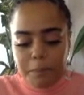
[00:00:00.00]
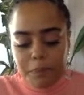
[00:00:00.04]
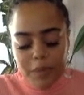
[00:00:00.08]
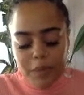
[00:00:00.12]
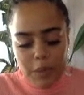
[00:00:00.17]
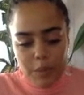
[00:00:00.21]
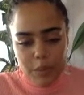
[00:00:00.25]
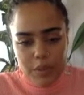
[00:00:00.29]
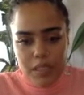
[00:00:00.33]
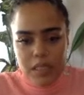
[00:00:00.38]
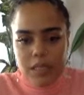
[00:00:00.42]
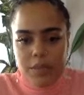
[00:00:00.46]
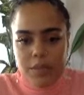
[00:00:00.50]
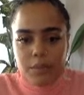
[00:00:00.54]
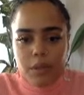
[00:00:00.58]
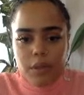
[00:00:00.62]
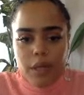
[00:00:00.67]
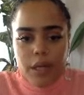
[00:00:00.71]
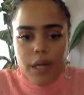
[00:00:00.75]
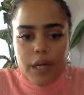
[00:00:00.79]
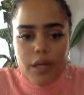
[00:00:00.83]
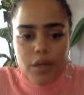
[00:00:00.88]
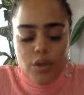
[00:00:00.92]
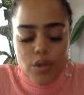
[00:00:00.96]
with
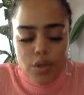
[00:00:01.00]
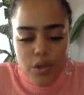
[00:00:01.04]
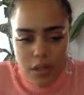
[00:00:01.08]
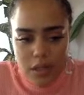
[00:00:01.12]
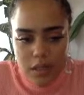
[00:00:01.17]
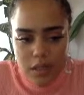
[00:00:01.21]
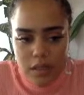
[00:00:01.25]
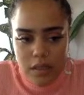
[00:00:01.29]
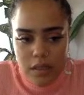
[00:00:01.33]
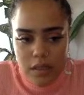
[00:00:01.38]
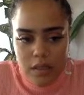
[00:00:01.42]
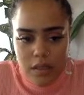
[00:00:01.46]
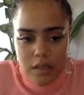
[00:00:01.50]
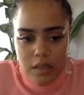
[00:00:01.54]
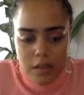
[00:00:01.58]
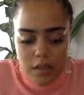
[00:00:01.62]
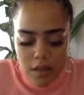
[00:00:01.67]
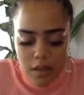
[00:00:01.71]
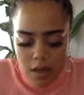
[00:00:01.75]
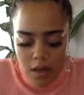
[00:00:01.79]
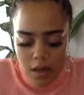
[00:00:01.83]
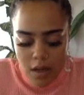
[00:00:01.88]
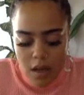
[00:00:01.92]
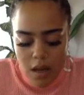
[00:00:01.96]
similar interests,
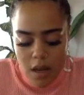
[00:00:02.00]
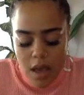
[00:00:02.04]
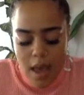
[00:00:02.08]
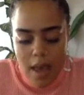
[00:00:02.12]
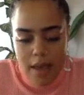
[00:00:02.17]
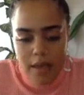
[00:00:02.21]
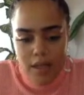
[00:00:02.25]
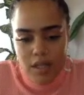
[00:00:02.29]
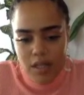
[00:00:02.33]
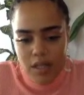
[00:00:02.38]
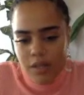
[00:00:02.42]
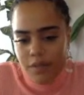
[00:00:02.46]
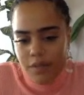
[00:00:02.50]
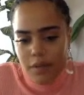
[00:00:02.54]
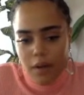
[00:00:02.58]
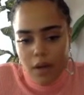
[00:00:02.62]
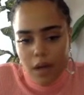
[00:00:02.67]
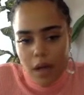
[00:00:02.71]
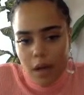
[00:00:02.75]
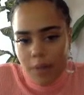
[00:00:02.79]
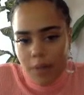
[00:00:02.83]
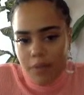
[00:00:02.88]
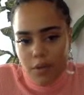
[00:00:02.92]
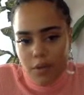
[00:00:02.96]
and just feel
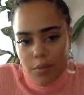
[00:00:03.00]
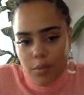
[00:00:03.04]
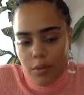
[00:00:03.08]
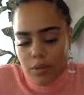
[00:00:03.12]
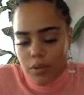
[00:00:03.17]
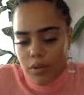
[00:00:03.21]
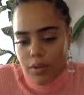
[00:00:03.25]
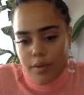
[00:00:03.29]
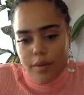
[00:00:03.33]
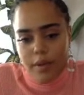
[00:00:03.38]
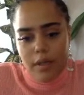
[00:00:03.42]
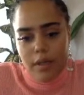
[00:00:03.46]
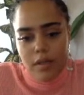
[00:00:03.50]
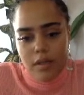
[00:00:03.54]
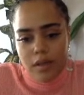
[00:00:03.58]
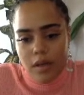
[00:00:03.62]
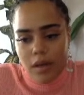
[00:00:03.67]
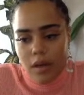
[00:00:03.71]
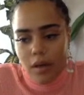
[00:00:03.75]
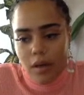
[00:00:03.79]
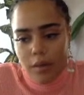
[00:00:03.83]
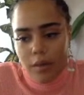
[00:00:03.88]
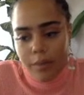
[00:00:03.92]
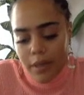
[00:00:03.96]
comfortable doing
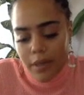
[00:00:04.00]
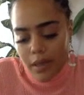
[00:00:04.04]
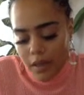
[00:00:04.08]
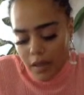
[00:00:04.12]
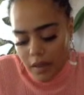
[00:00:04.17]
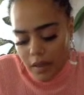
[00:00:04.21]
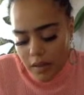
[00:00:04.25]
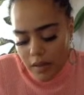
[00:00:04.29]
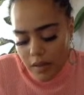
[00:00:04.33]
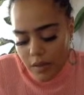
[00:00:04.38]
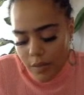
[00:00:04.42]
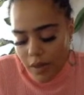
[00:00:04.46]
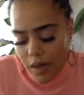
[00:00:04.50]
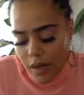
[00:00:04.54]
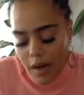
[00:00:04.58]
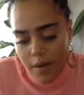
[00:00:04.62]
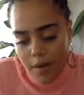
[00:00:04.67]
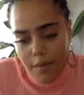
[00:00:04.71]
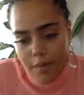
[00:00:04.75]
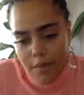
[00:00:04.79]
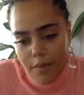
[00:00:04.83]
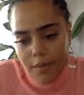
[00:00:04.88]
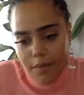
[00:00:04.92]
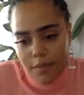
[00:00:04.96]
so. Because when I
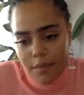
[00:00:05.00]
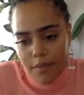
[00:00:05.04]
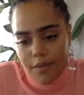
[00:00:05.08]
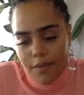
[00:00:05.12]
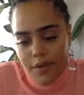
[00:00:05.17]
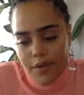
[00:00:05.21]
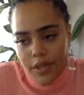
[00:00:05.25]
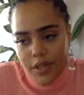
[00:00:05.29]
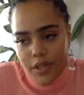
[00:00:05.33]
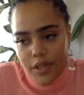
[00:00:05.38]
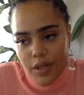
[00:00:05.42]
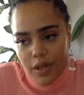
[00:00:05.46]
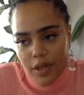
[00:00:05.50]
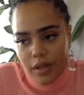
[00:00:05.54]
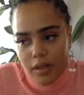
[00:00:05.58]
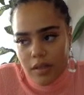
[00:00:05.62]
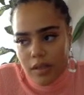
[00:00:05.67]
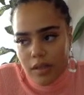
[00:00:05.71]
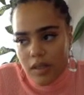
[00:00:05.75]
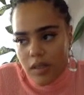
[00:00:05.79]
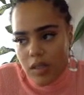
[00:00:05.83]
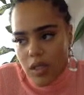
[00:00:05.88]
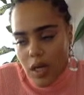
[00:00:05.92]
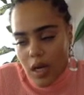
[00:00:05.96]
first started
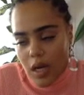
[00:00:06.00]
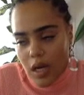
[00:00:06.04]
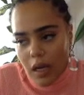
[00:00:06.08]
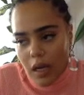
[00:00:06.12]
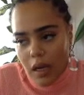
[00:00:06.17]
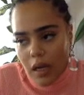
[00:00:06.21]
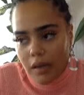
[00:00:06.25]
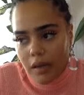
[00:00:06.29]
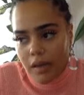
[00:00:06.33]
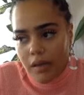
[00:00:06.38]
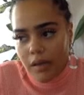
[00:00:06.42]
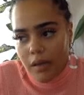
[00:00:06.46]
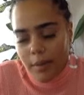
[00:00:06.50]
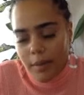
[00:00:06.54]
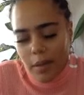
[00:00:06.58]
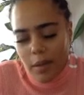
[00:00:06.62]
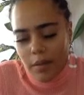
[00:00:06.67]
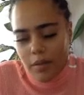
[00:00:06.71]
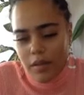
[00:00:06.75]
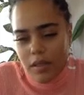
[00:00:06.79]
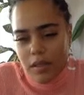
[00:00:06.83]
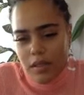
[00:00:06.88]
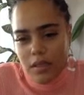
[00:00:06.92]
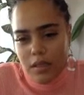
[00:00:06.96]
DJing about
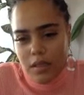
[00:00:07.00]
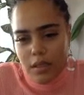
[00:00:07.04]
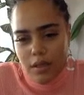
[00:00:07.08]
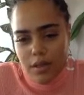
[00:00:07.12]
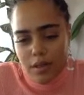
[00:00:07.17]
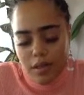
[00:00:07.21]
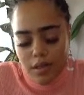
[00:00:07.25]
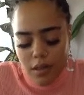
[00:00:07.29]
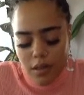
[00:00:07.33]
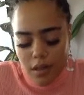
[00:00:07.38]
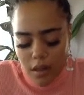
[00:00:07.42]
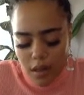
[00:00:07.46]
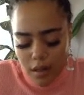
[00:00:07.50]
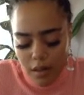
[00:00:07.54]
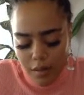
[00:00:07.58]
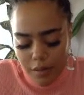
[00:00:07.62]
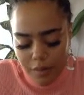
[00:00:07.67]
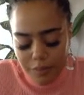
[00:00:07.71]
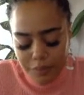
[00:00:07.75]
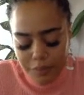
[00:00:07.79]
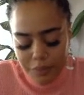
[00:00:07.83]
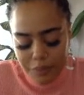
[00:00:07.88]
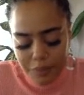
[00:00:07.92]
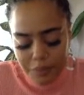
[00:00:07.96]
6 years ago,
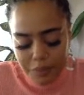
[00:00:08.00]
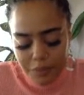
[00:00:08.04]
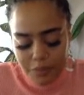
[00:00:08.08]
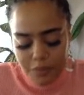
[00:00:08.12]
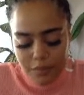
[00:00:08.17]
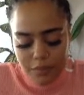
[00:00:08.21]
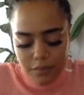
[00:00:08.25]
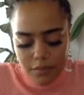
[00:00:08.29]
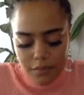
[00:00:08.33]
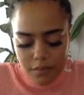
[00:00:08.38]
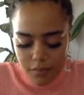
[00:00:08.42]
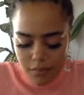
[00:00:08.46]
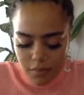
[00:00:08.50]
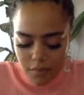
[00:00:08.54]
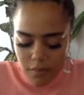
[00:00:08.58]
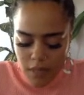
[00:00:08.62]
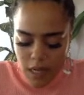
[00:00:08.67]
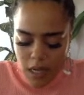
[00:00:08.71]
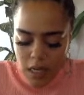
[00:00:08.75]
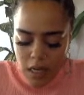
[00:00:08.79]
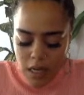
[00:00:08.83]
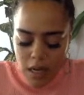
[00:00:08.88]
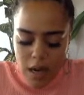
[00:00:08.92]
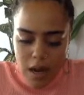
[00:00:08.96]

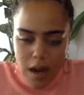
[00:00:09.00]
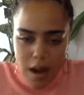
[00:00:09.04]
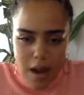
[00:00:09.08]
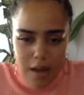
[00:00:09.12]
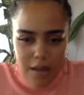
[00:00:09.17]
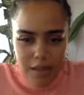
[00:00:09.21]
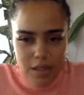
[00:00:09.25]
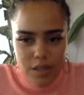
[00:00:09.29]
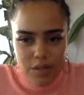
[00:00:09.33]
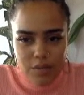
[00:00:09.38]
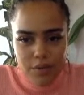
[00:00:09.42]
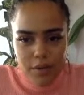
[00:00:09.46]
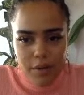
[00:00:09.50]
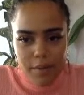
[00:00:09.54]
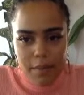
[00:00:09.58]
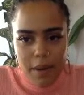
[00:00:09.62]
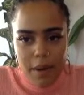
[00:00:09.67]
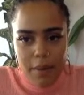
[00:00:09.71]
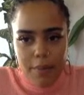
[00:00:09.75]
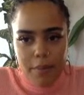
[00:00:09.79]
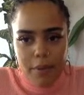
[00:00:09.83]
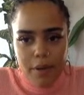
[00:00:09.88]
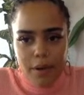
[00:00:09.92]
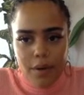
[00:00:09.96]
I just
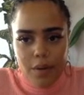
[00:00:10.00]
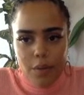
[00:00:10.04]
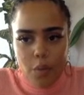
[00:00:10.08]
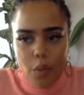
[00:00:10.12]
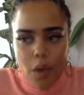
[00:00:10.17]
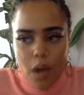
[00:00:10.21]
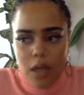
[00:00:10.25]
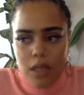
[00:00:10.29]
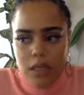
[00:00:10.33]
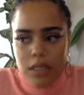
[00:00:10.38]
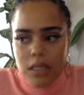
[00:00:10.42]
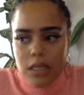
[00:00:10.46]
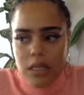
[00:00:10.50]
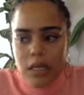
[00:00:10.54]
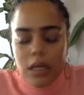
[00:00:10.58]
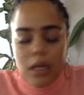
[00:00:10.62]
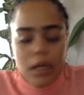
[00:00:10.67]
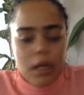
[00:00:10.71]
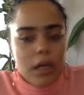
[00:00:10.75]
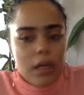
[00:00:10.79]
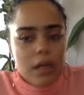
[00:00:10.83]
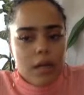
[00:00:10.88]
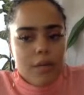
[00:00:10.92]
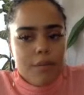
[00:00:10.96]
remember
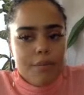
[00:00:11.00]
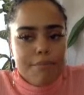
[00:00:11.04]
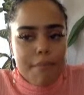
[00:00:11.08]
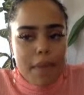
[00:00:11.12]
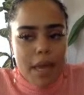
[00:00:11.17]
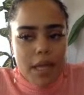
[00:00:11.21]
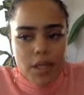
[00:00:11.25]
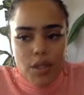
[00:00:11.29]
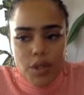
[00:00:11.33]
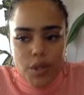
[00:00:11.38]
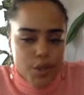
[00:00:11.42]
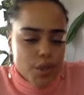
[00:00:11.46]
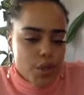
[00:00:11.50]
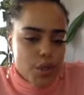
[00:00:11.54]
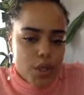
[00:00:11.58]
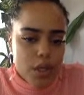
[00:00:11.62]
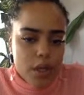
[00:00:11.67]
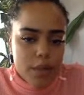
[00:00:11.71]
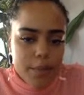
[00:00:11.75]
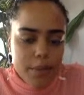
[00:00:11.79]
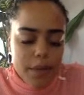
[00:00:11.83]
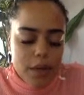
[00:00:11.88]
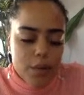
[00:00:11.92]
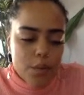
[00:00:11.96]
wanting
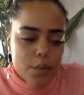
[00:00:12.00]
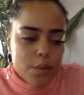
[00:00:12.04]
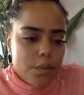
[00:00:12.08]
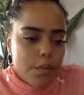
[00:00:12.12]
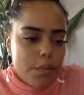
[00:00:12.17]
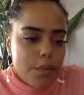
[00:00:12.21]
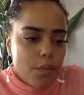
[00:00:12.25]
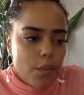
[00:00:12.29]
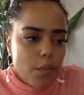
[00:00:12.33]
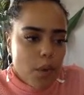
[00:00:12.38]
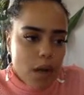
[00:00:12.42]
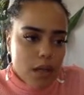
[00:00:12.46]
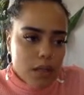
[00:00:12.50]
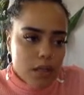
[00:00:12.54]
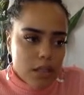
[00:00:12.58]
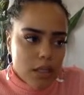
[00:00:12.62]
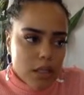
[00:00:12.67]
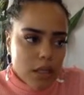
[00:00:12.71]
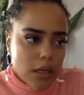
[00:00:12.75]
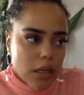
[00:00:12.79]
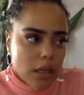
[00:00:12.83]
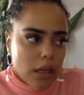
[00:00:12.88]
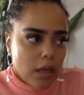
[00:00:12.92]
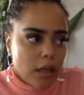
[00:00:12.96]
mentorship and
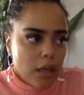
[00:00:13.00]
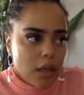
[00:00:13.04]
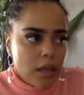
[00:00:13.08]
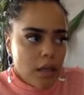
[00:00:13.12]
wanting